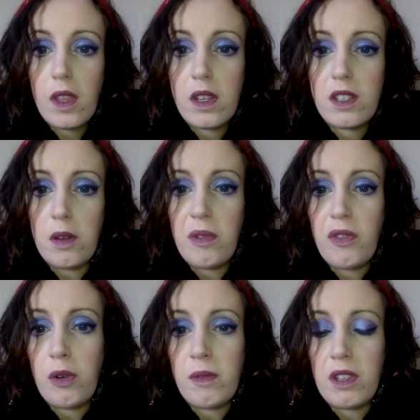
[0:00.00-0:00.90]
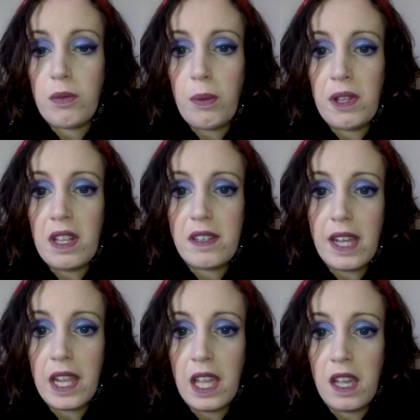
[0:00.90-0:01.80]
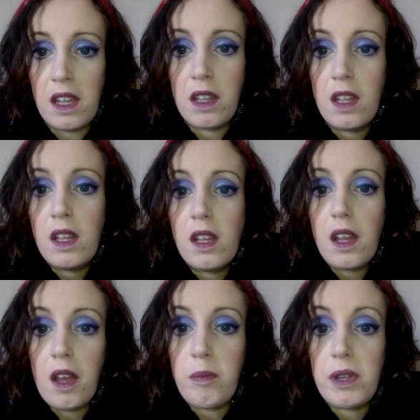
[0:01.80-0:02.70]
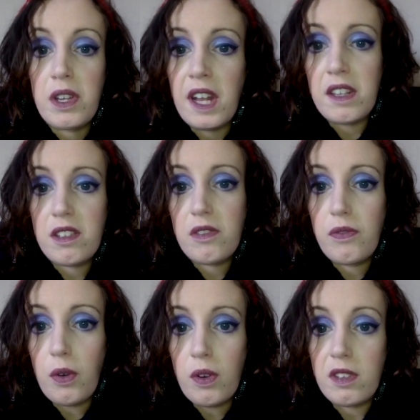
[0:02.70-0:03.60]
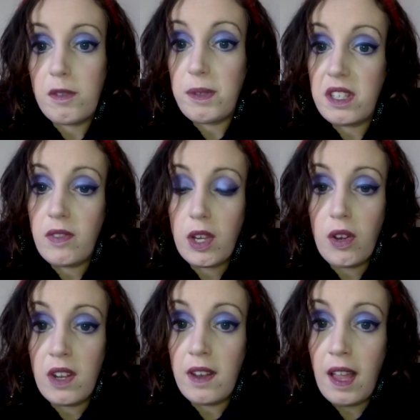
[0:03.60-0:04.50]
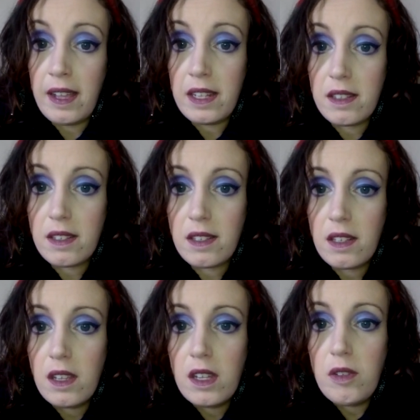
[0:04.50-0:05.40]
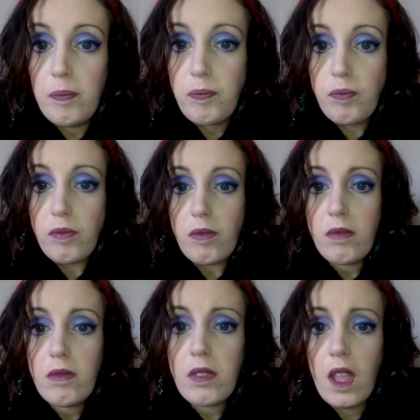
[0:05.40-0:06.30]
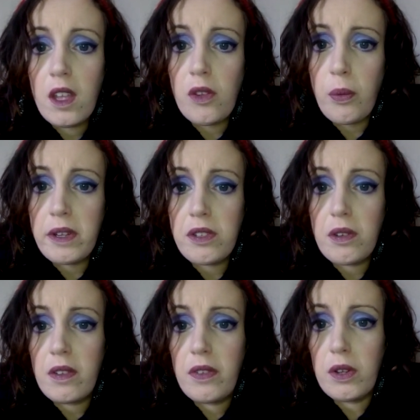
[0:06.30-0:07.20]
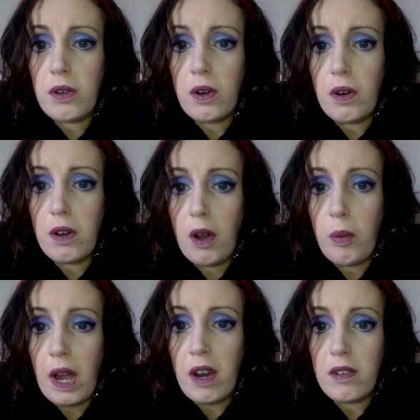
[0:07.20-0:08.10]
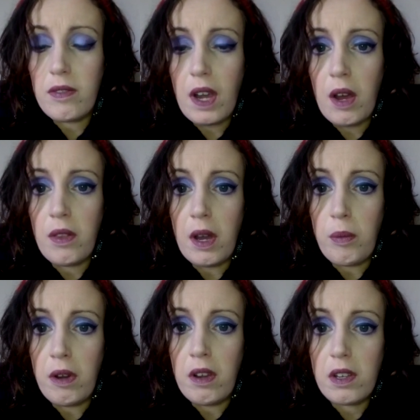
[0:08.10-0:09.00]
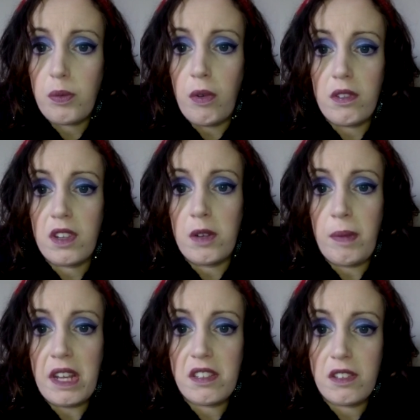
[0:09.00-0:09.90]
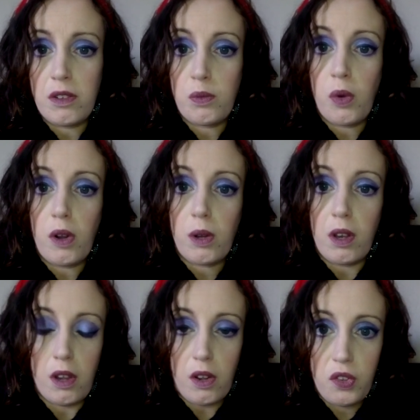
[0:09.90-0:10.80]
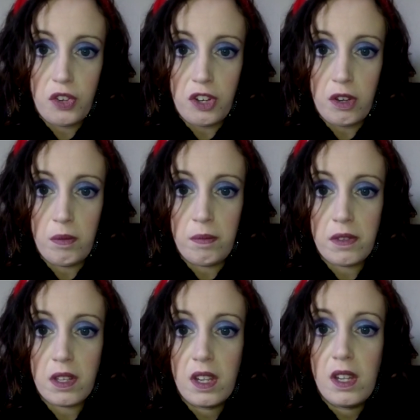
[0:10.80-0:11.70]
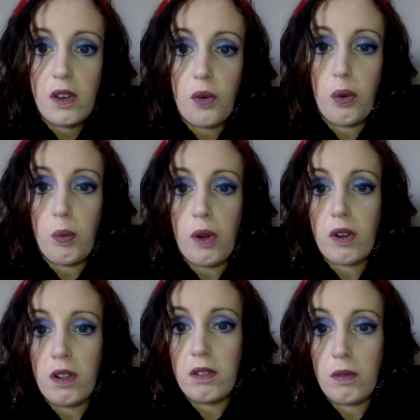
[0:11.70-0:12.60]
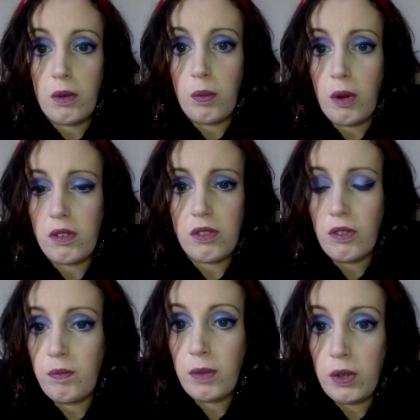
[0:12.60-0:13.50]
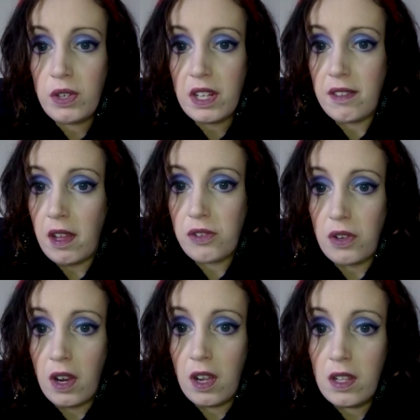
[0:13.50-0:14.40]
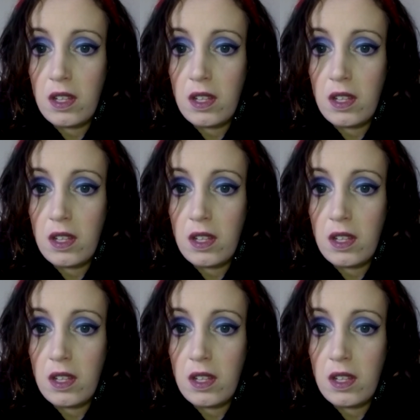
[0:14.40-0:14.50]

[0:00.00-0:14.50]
certain performers as well, when they're teching, you can ask for specific coloured lights as well. So if you're aware of how that works, what's going to best suit what colour costumes, or what sort of mood, etc.